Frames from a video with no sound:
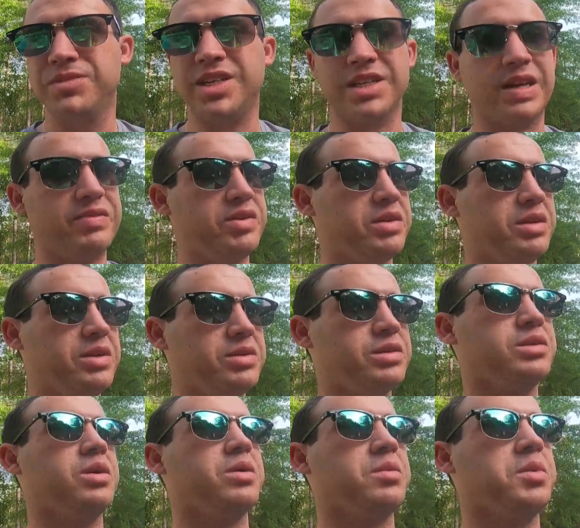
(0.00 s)
because I have nothing else
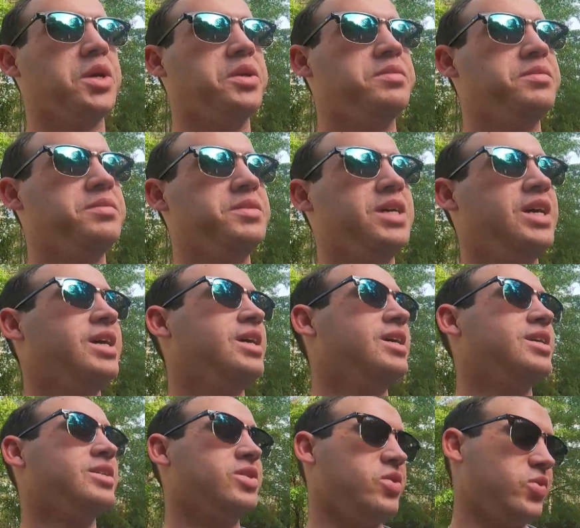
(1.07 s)
to talk about.
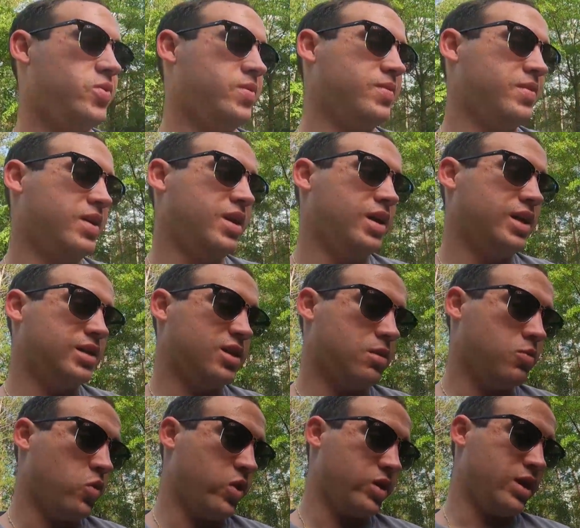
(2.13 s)
So instead
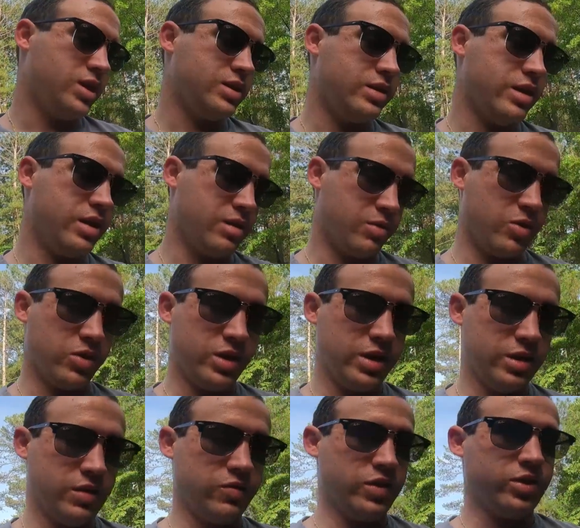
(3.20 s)
of boring you guys to death, I'm going to
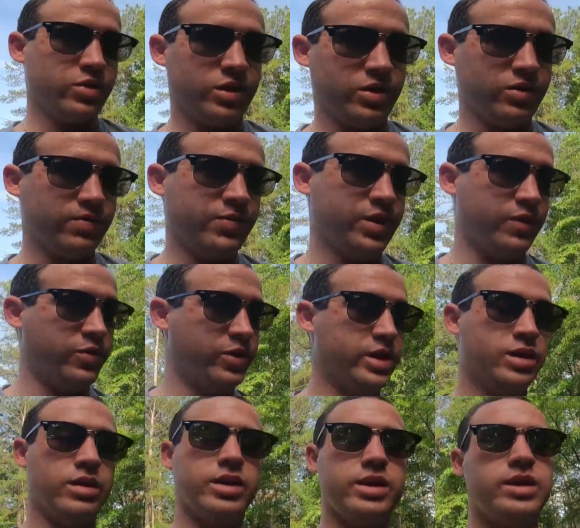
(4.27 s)
end the video here. If you
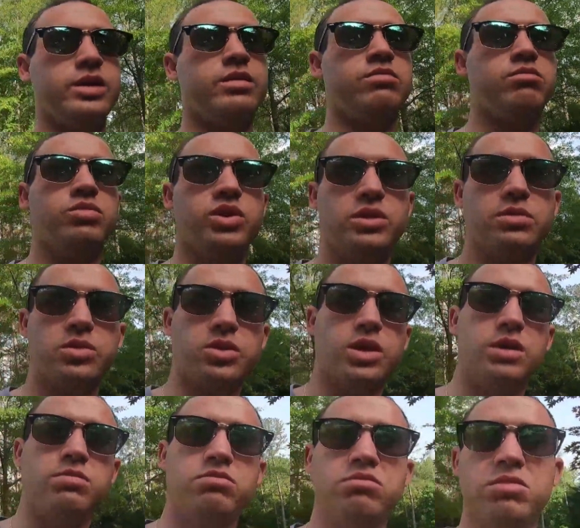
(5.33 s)
did like it, please
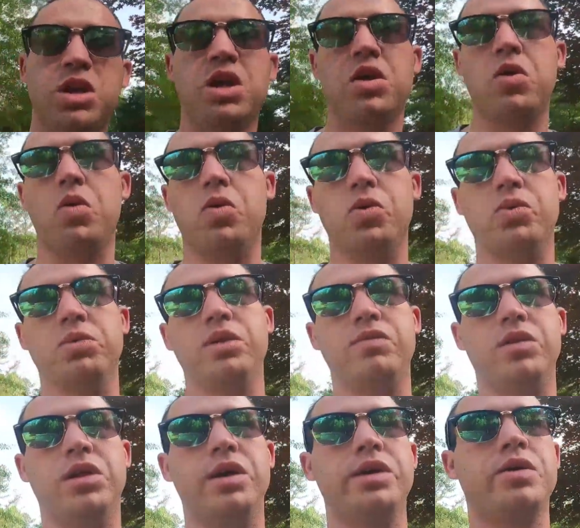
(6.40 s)
subscribe or leave a
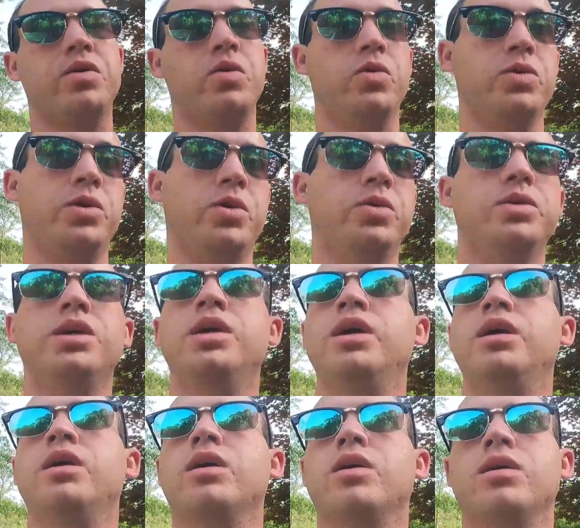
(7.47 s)
like, or don't.
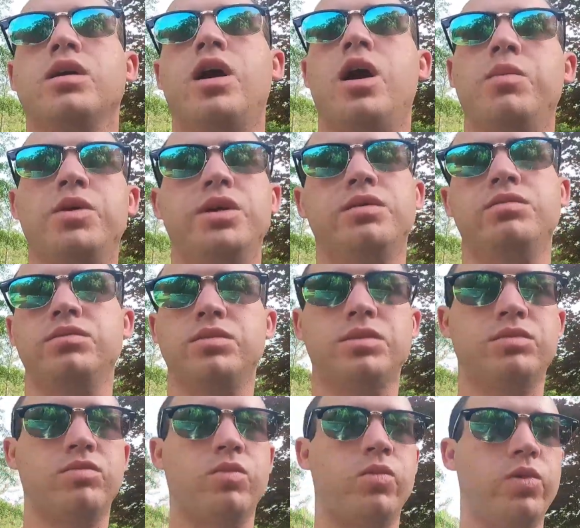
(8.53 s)
Comment.
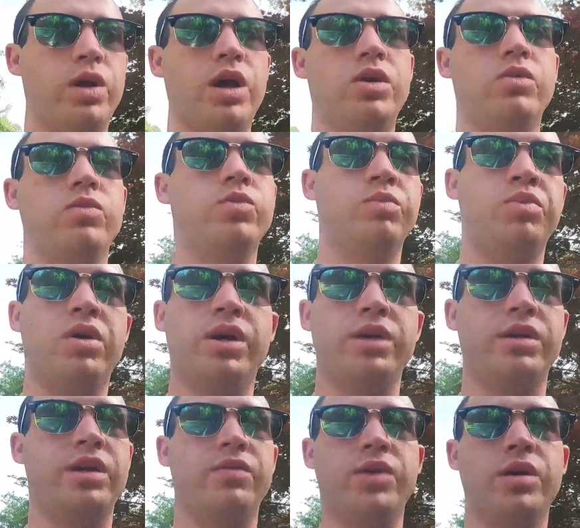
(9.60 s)
I'll reply
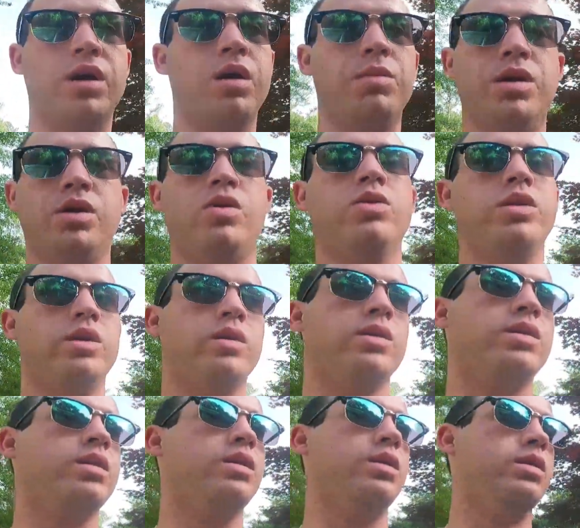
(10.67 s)
to every comment on there.
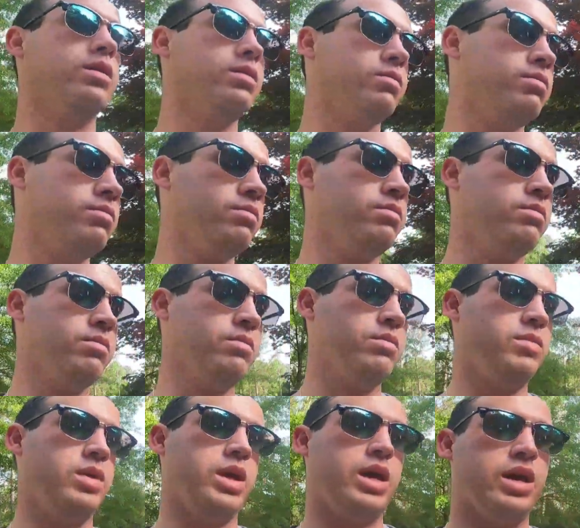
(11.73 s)
And
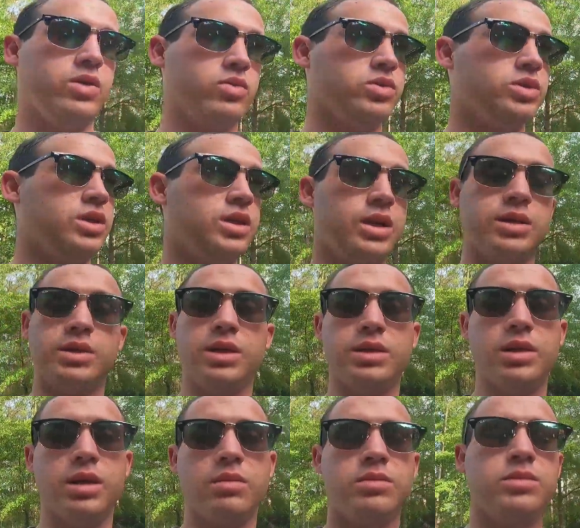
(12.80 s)
I will see you guys next
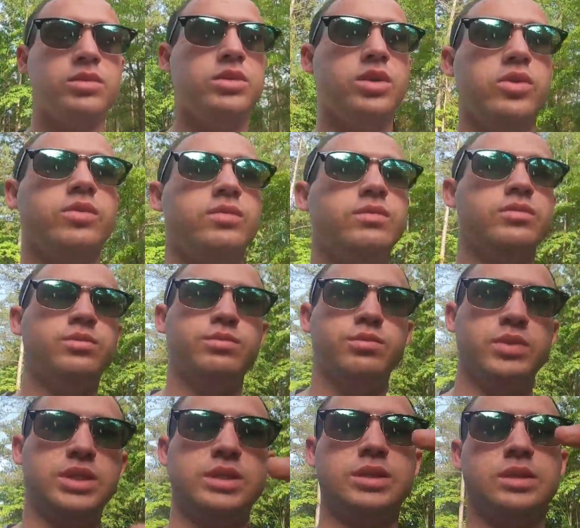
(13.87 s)
time. So
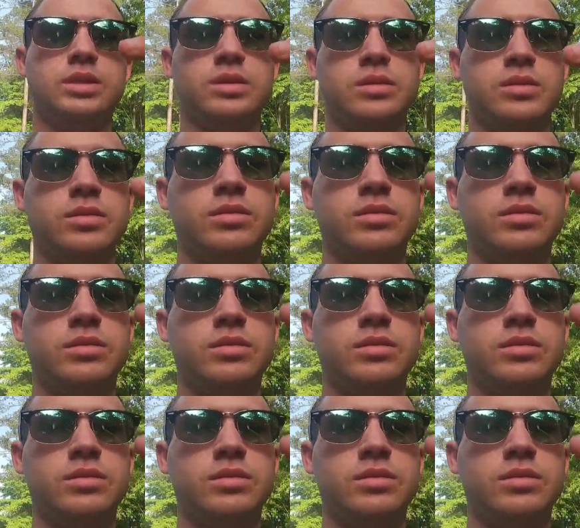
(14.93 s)
peace.